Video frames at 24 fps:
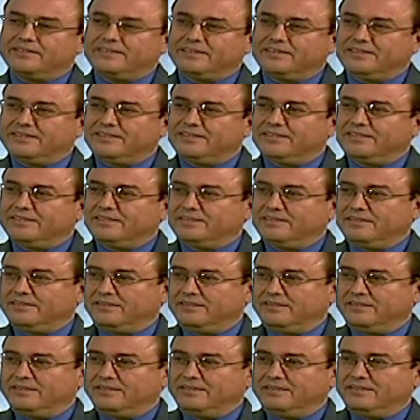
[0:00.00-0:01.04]

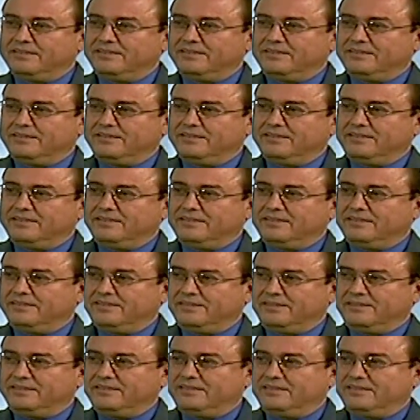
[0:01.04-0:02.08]
(no one is talking)